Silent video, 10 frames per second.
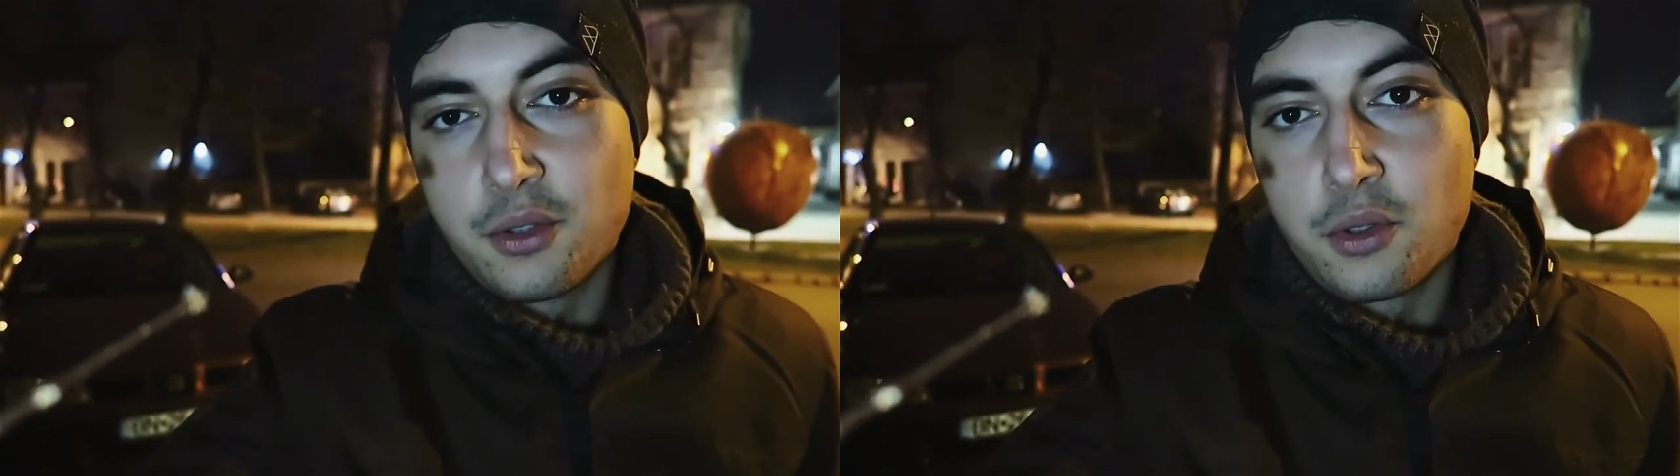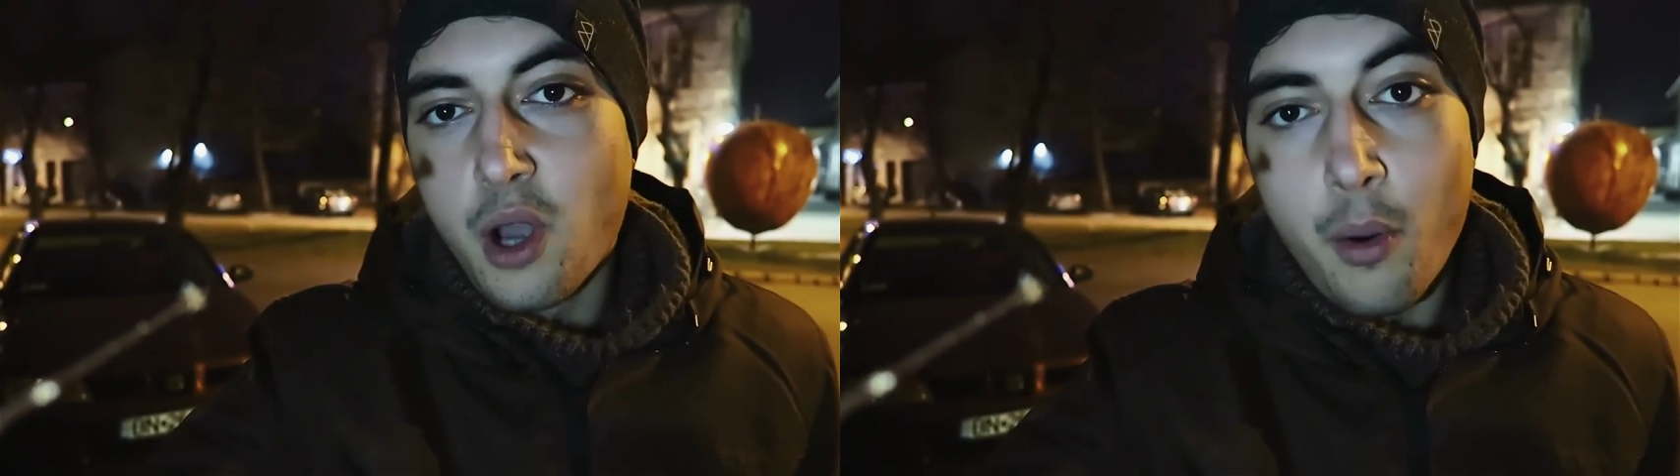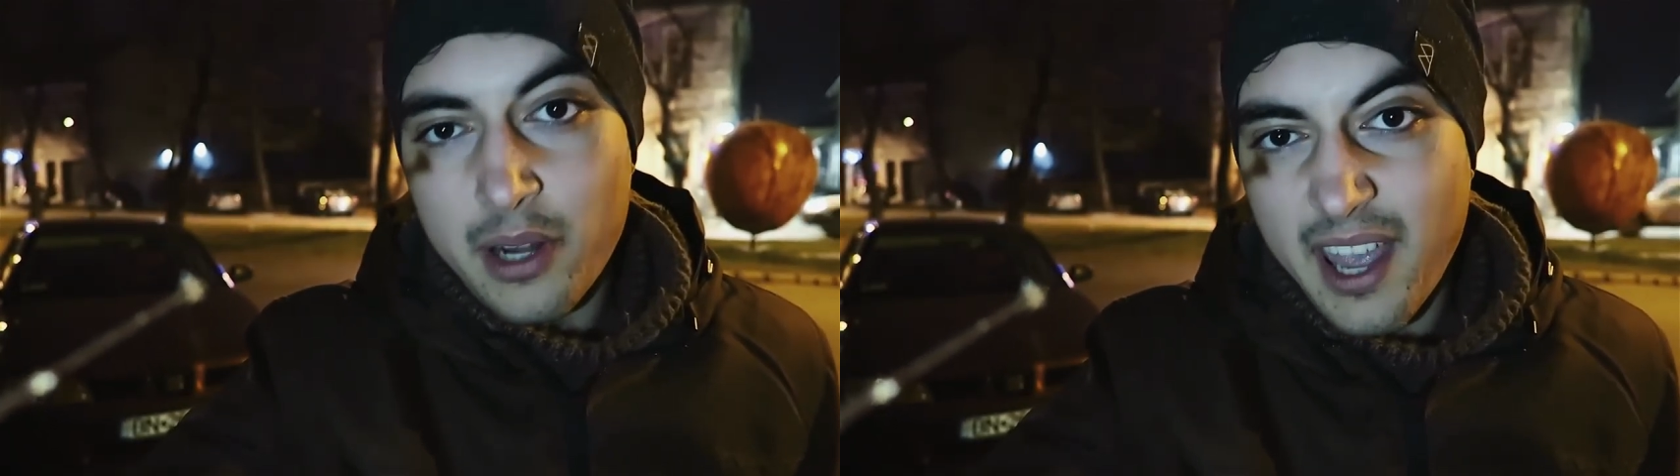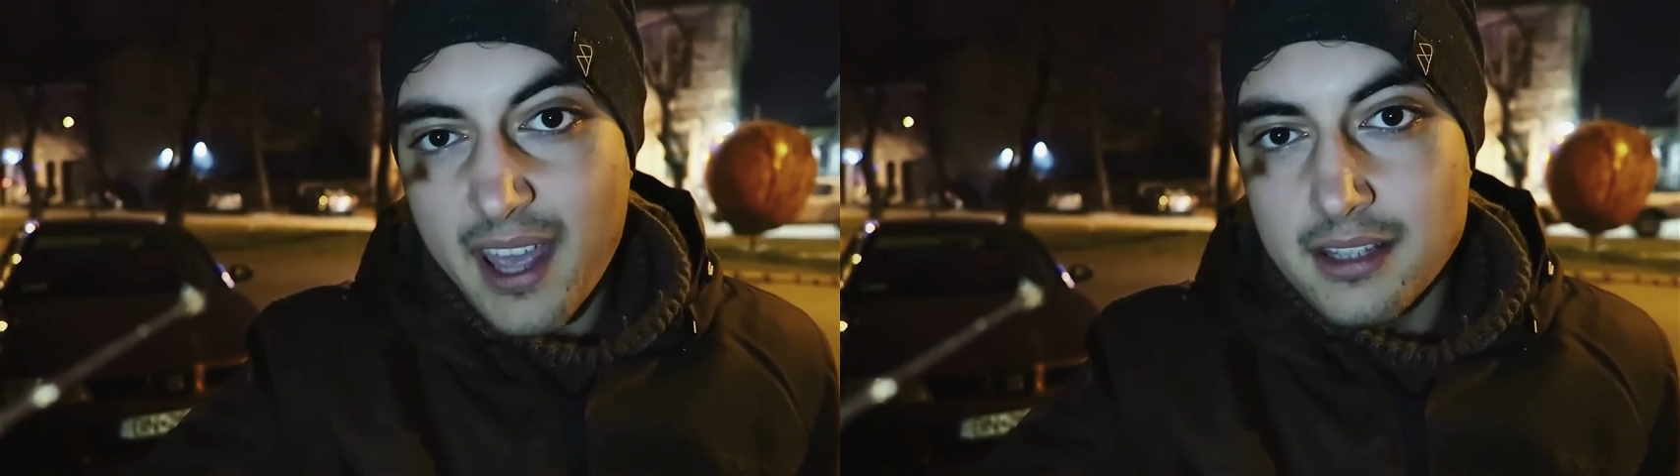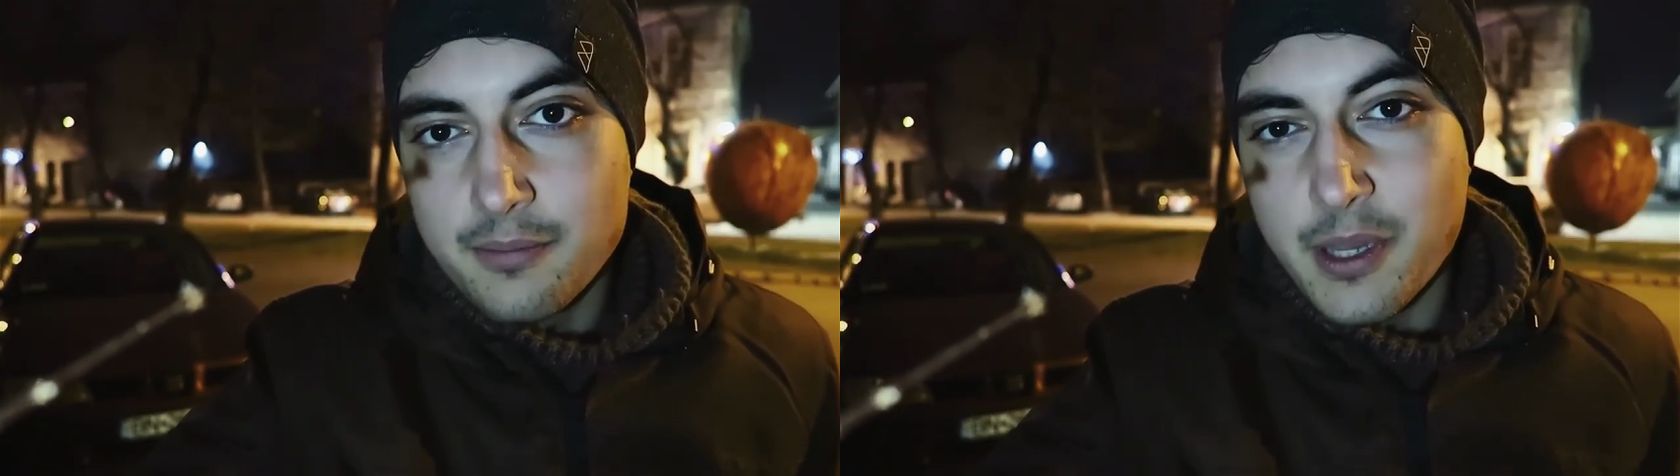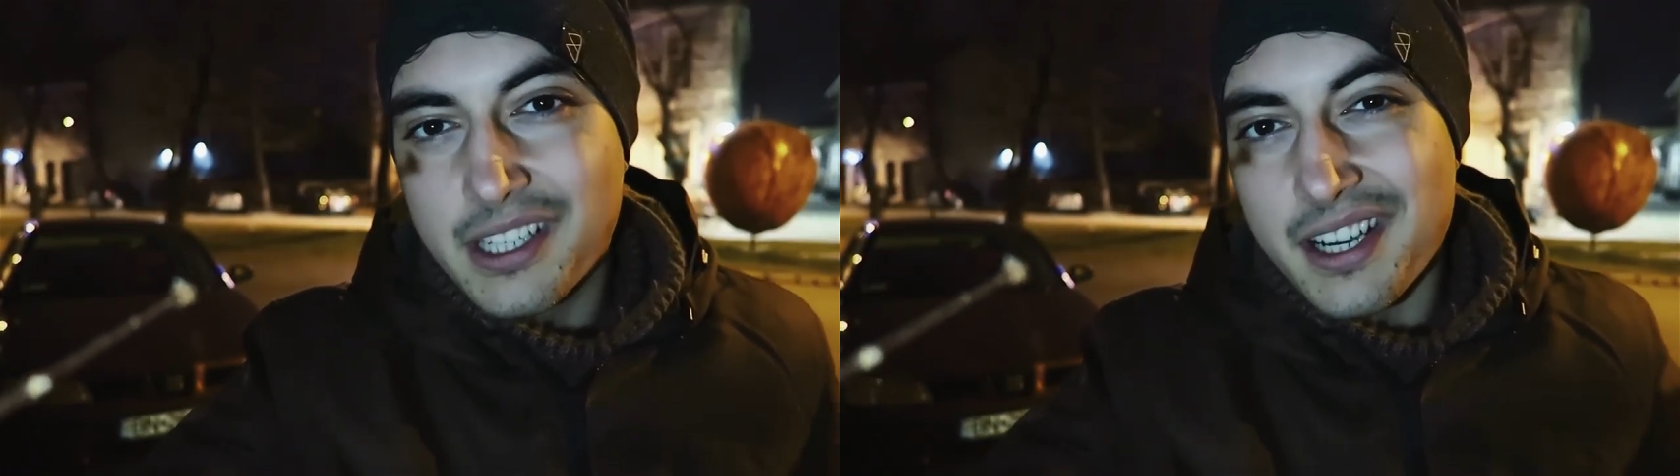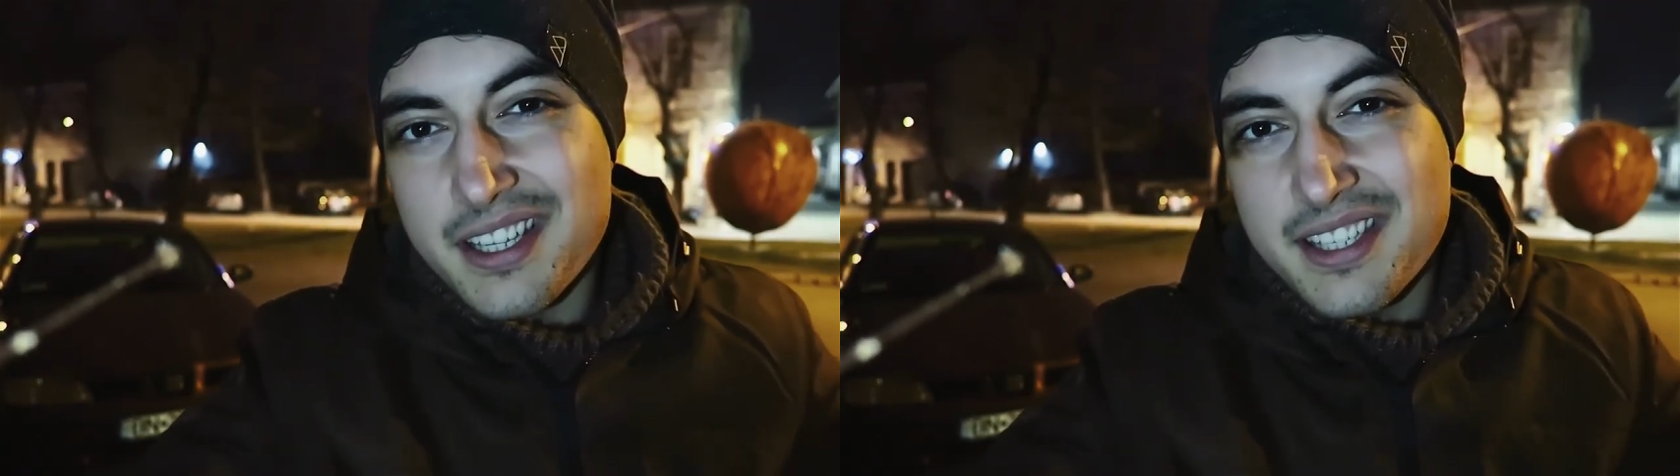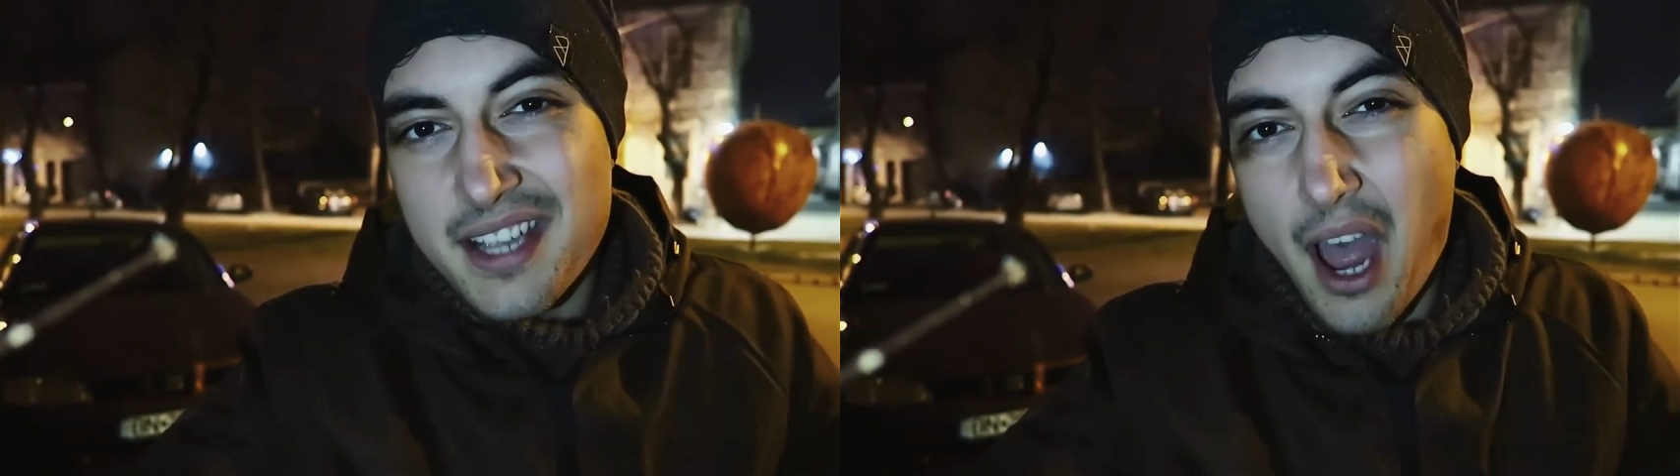to go on ahead
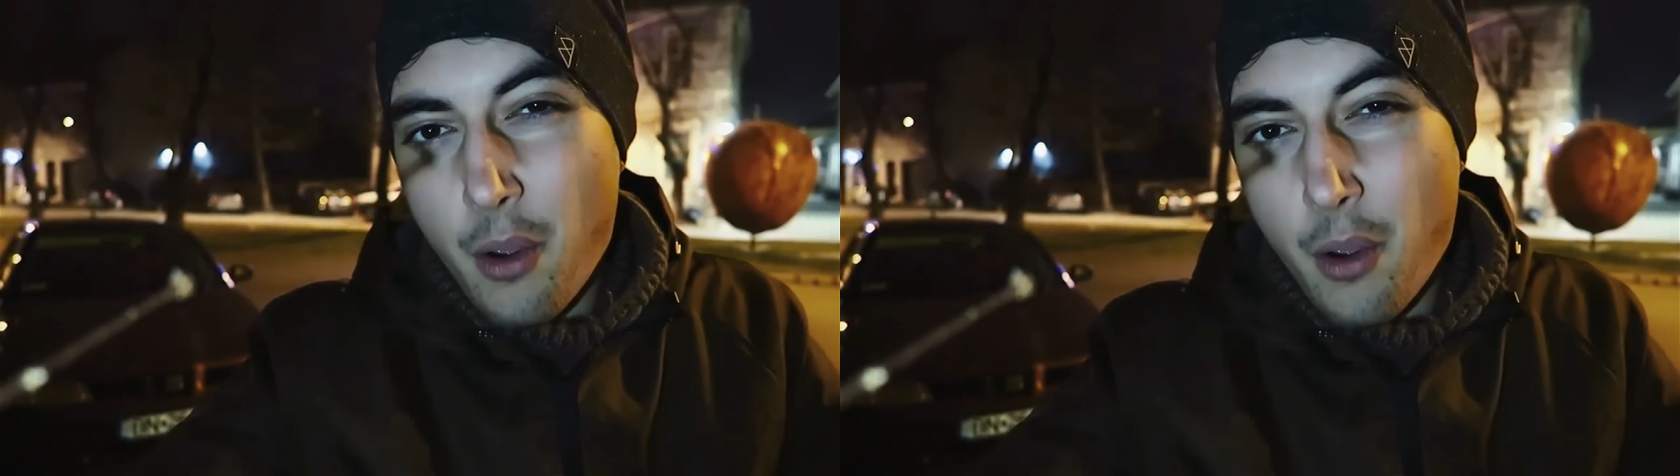because